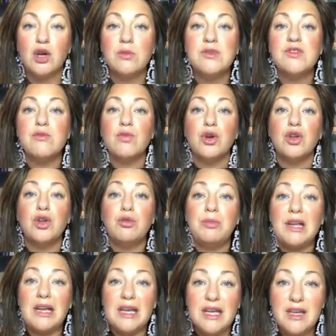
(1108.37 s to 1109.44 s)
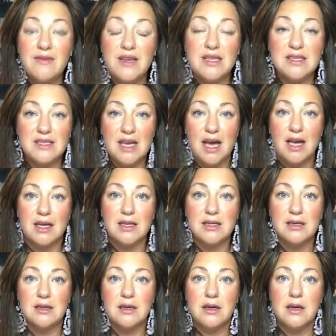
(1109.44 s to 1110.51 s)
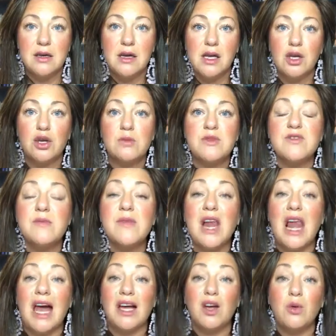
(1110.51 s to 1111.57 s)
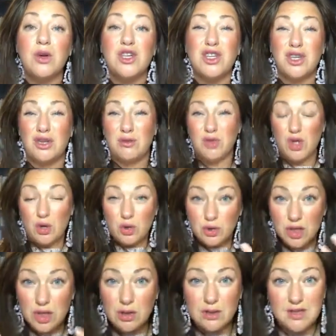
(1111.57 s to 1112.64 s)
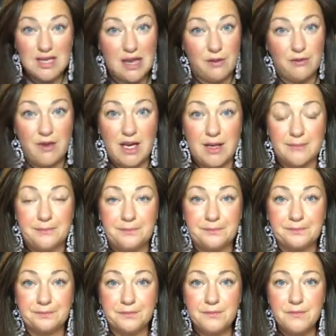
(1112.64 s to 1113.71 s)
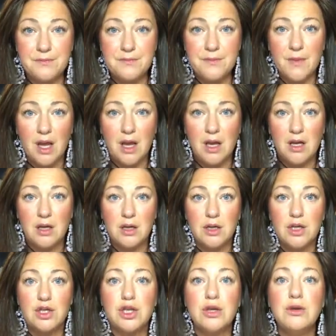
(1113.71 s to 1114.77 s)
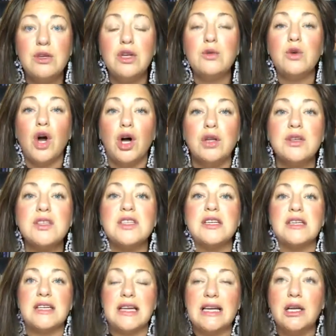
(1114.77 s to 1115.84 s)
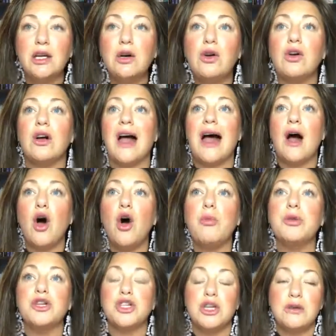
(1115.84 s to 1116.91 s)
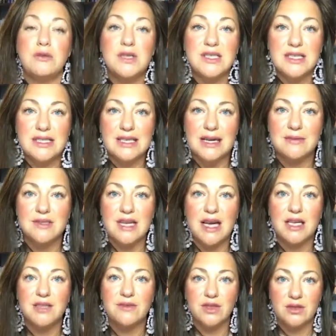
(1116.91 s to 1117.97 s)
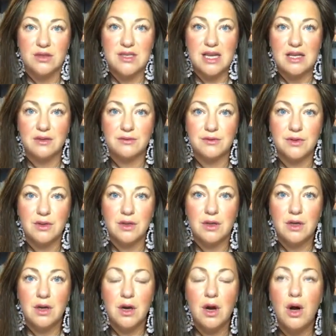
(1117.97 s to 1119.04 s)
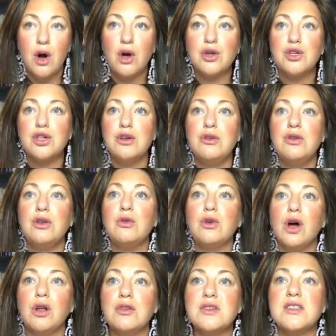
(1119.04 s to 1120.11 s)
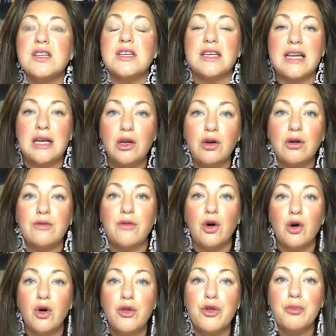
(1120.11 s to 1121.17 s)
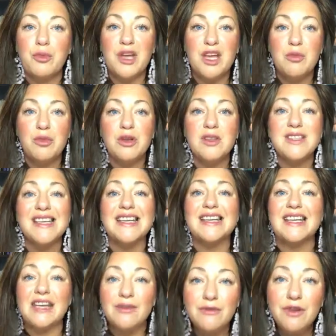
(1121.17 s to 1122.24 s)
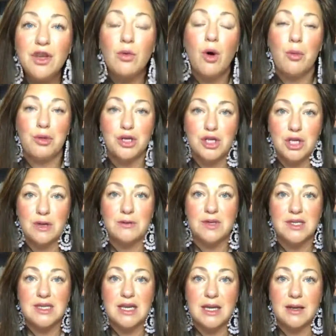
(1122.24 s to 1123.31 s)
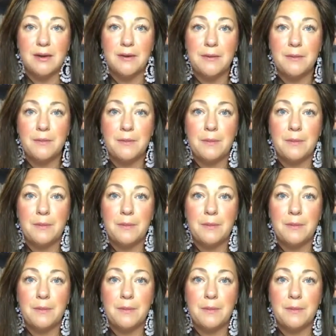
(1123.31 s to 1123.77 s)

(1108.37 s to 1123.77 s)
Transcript: It comes from what you believe inside. It comes from the language that you talk to yourself in. Do you constantly look at opportunities outside of yourself? Or do you constantly look for other people to give you opportunity?